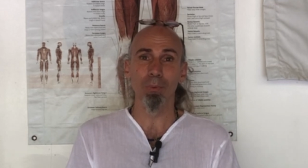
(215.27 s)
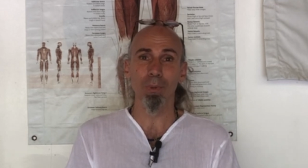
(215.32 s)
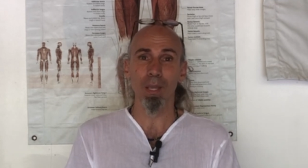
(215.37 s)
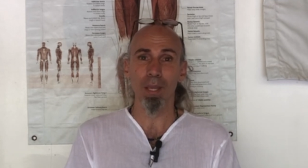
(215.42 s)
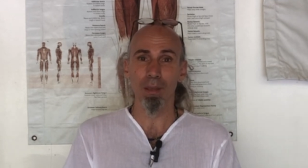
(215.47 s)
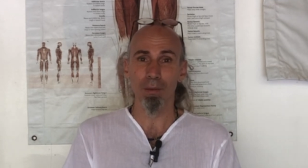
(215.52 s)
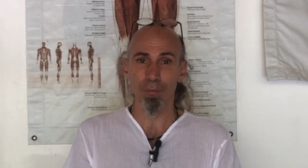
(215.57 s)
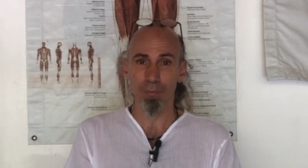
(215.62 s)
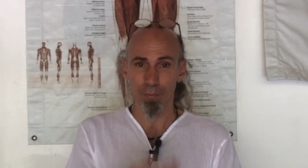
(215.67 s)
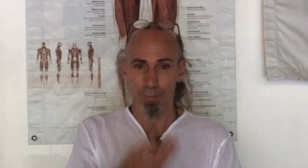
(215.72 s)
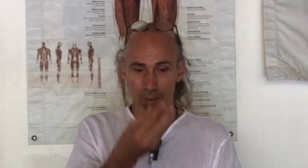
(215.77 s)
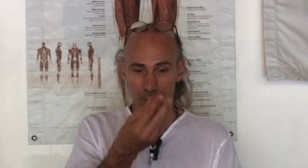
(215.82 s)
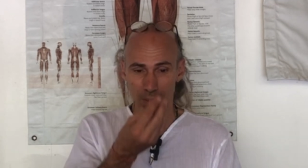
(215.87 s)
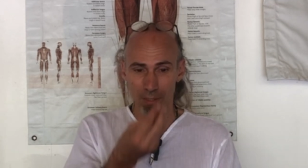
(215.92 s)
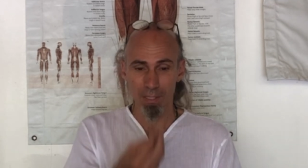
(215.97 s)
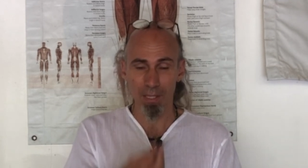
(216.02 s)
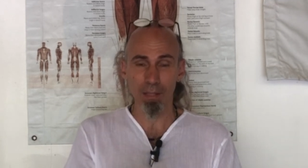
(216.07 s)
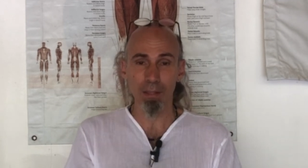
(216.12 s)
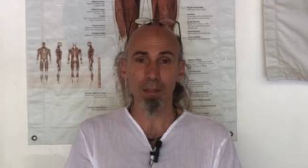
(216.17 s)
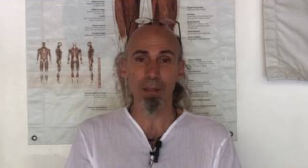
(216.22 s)
We have the
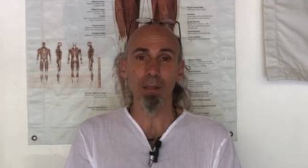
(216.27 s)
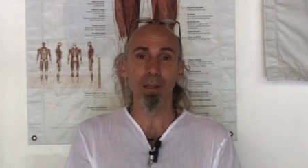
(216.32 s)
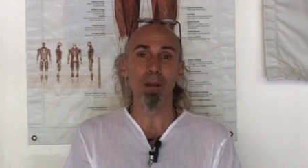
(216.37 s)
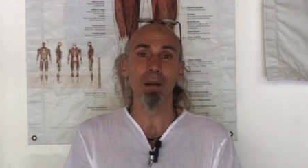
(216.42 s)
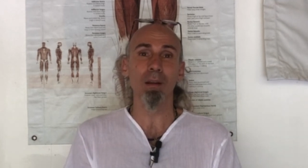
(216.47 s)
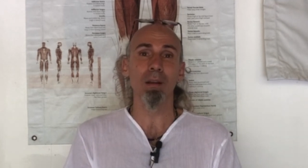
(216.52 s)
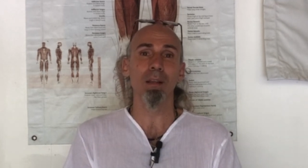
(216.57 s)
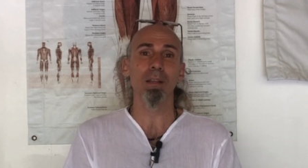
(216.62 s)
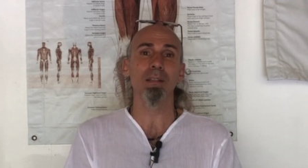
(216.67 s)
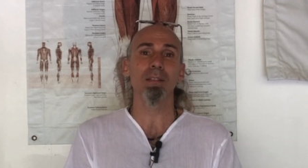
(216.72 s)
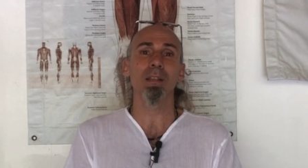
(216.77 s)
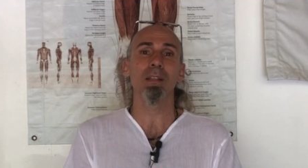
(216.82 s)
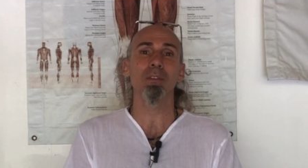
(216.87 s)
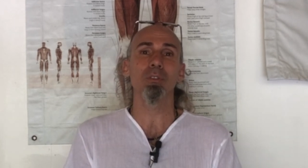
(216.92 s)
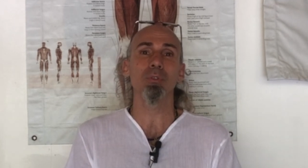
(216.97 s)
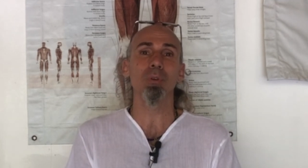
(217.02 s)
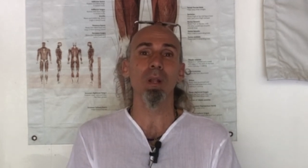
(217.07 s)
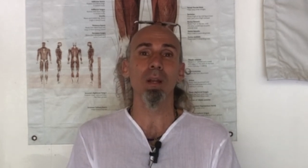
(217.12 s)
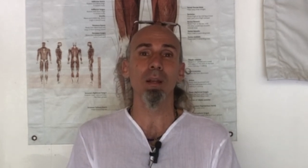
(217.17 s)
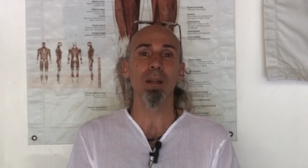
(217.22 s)
center,
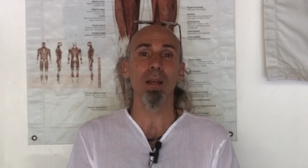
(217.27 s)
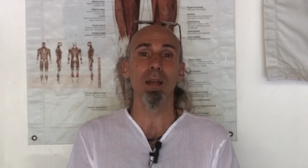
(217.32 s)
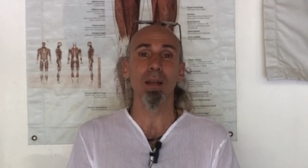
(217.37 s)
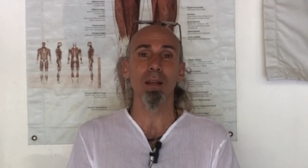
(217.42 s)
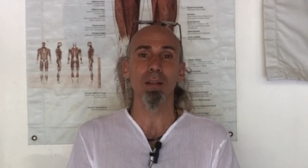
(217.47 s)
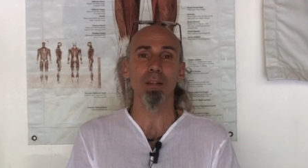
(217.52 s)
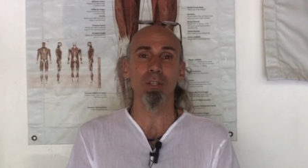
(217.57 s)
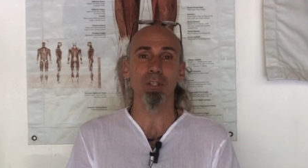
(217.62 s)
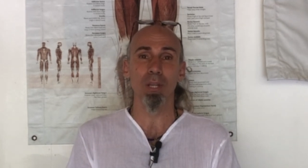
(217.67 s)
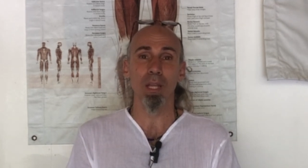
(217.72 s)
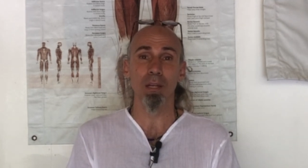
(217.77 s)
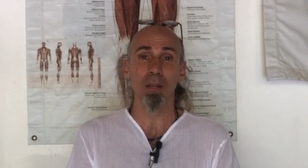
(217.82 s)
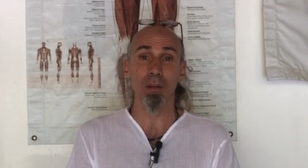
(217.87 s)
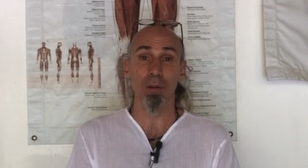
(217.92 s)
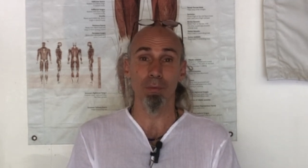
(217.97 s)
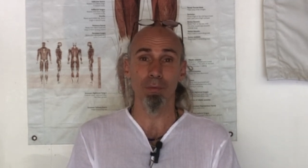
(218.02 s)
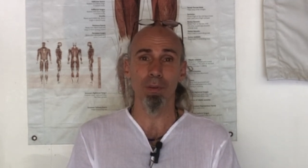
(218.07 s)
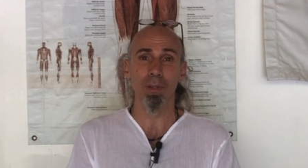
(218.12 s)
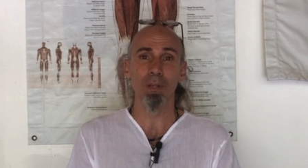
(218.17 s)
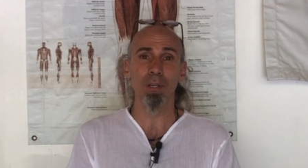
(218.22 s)
central uh,
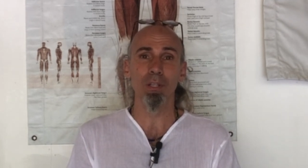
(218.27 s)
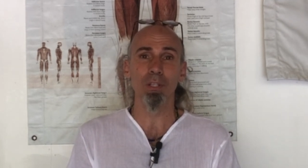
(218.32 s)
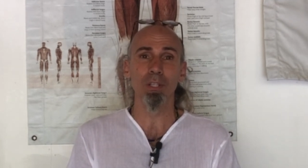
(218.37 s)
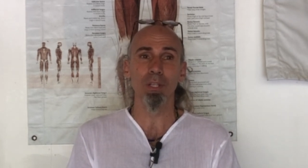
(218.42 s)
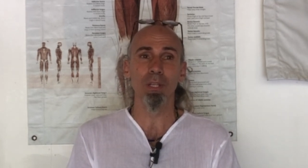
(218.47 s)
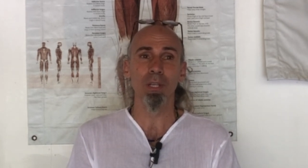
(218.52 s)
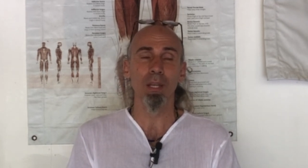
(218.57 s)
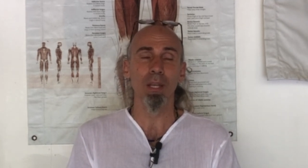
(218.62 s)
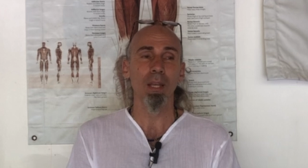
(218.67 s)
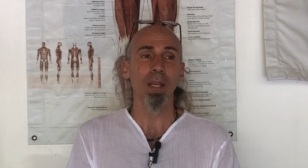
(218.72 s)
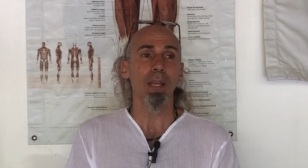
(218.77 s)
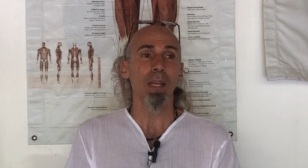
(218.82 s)
channel of energy.